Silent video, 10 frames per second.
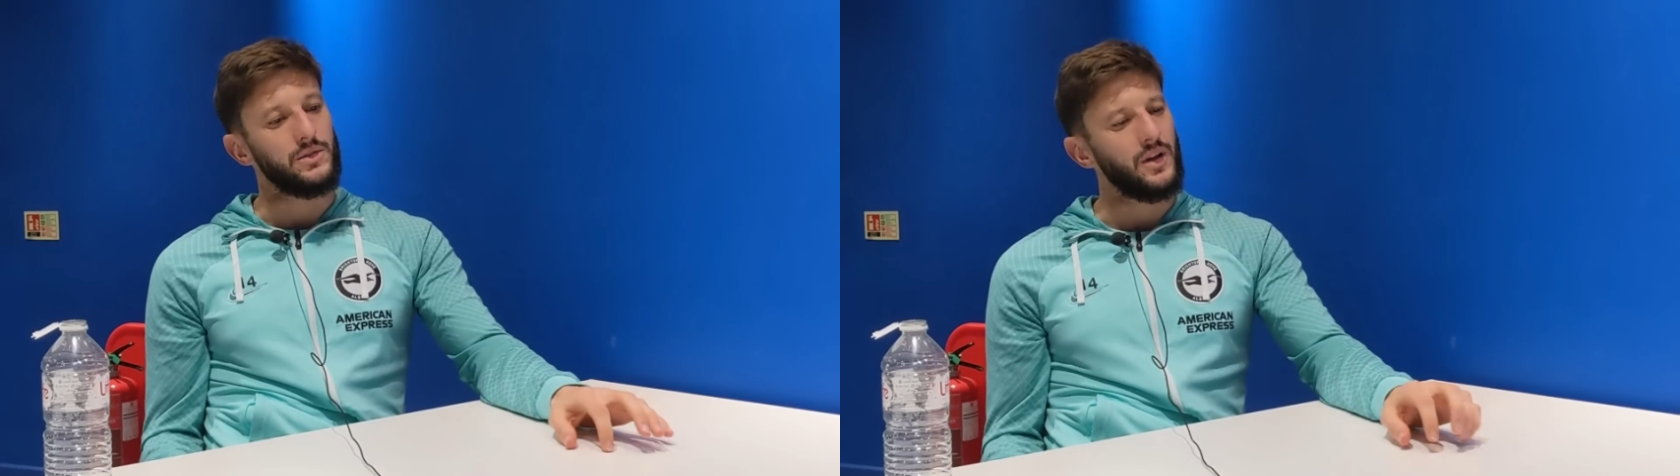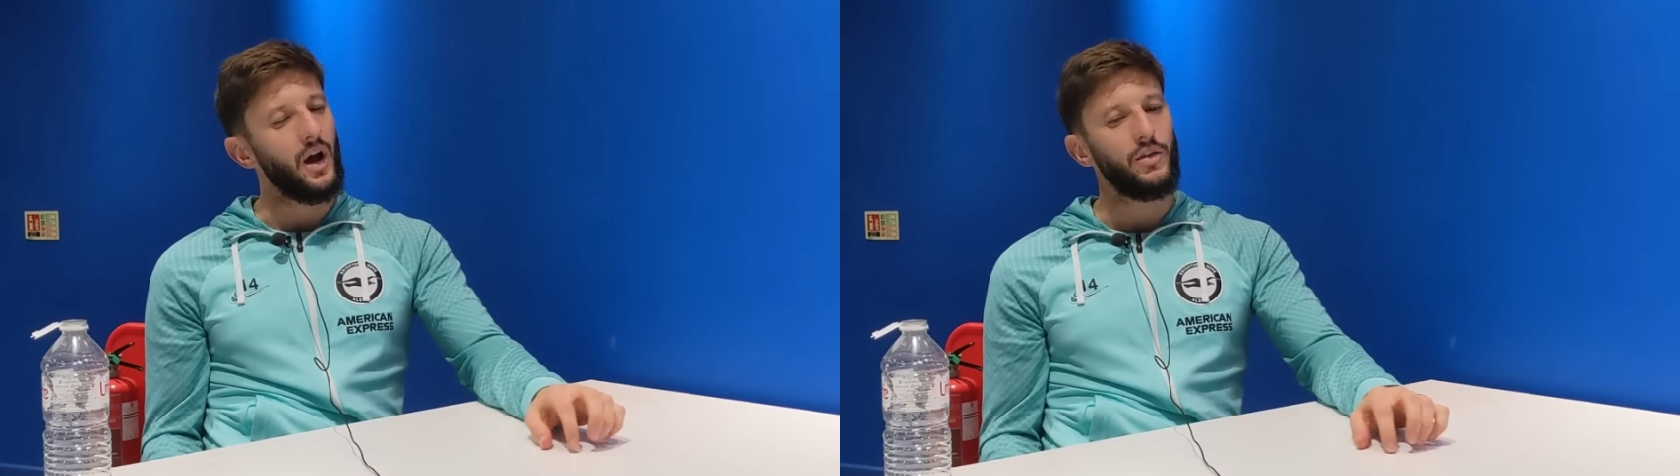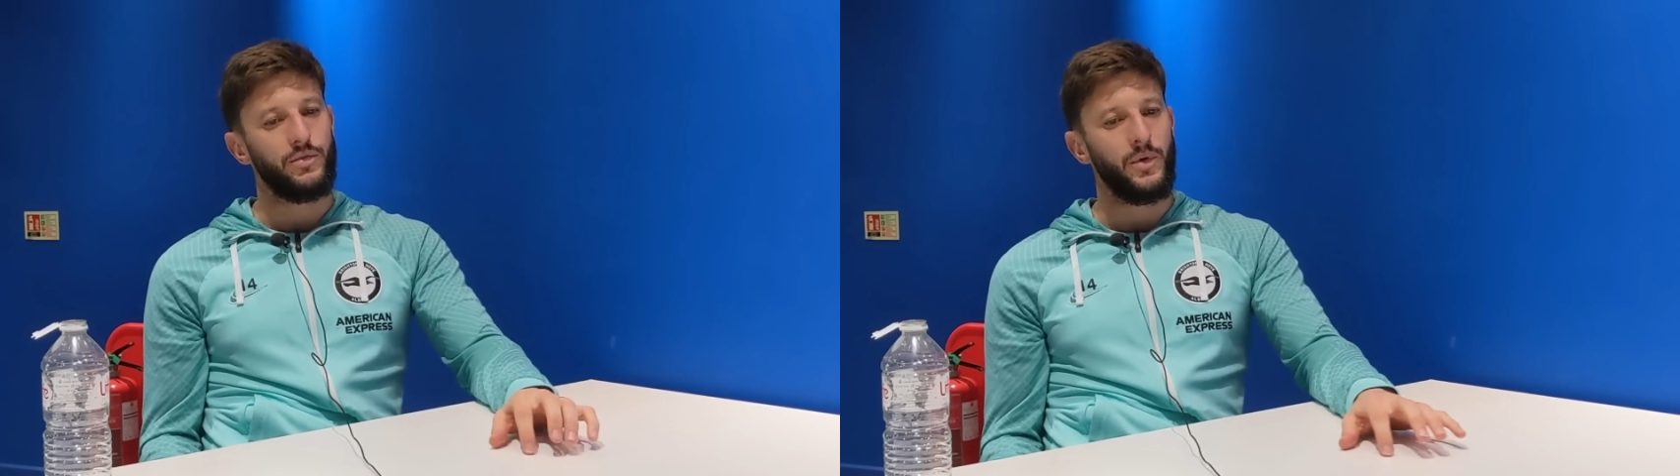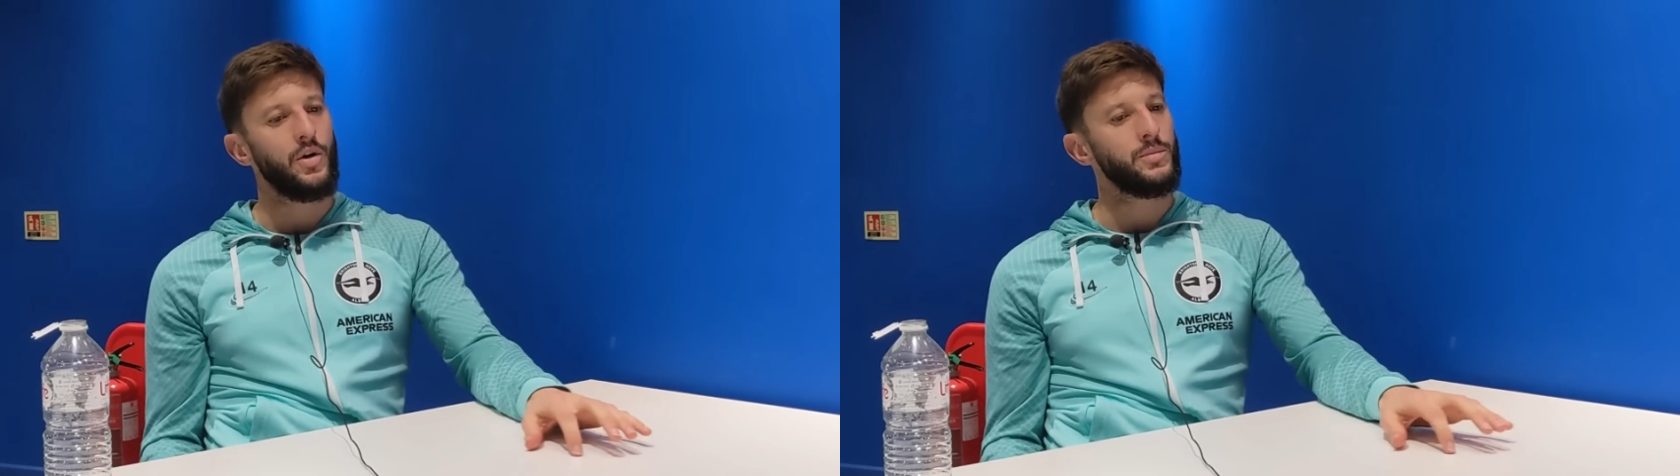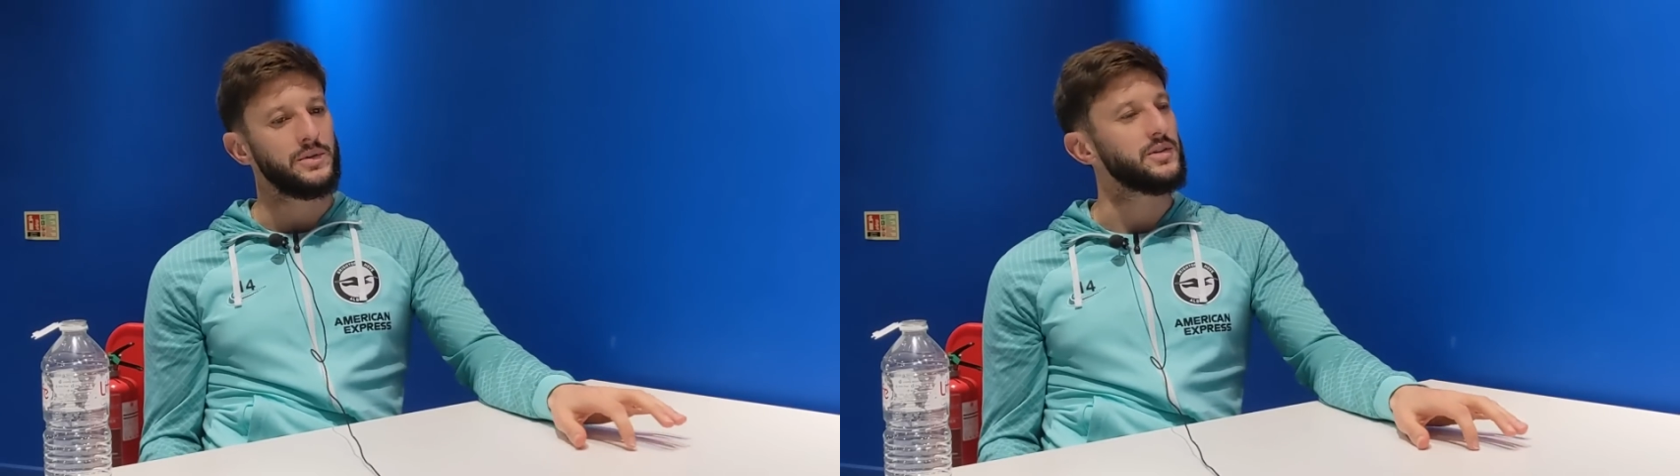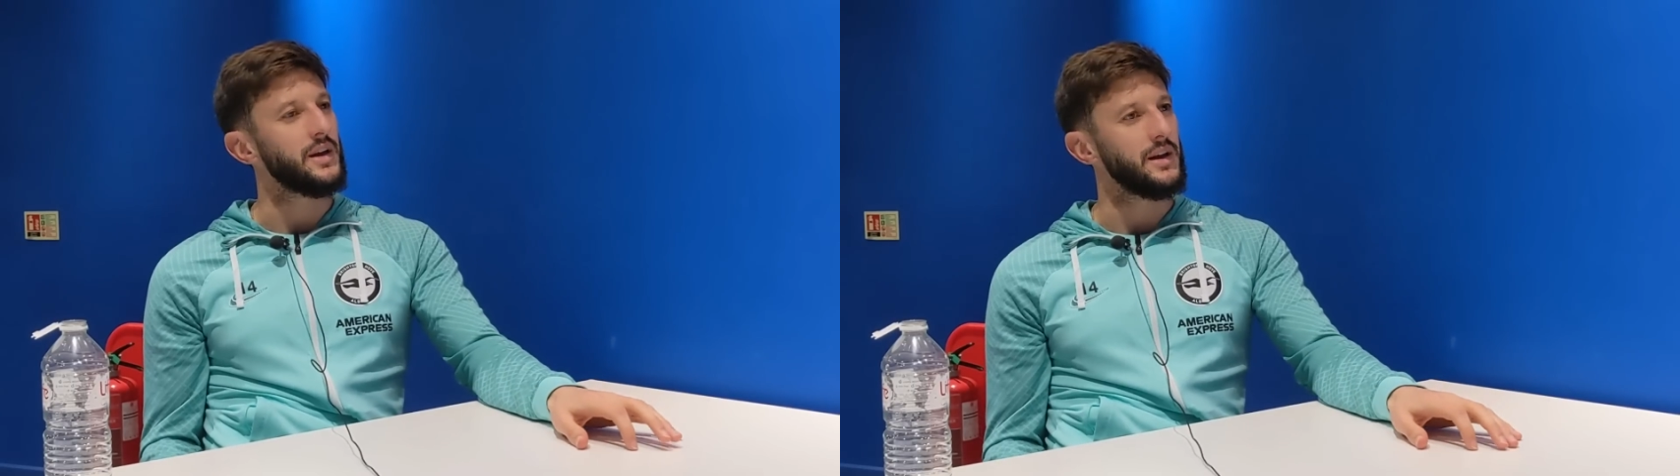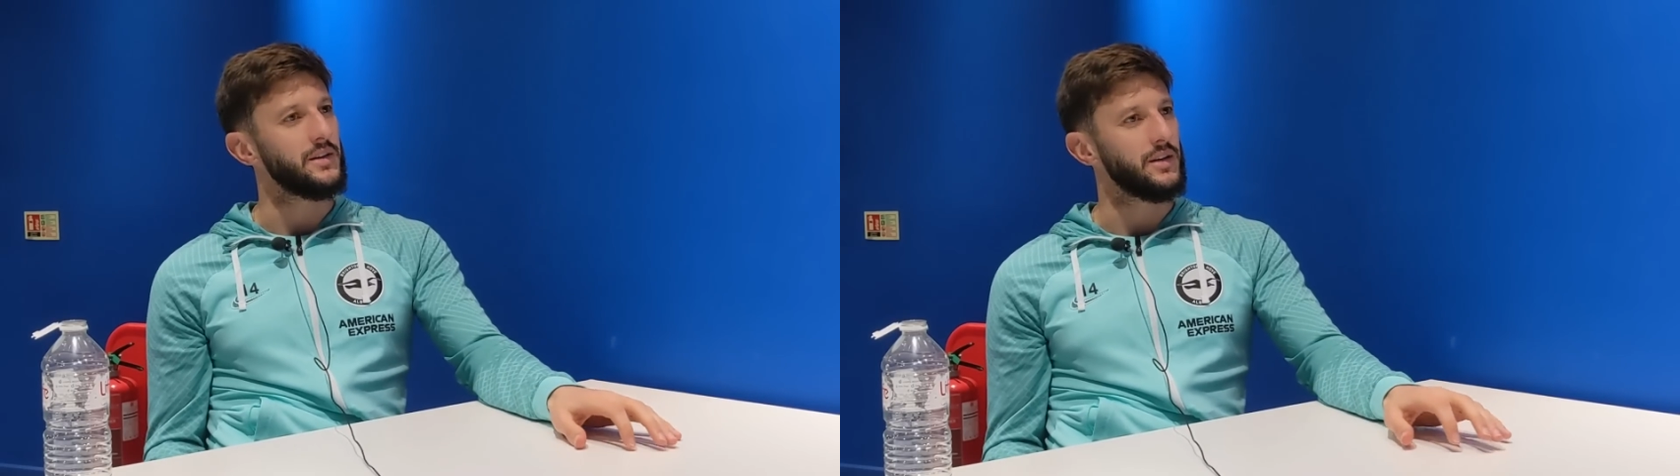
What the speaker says: tough moments here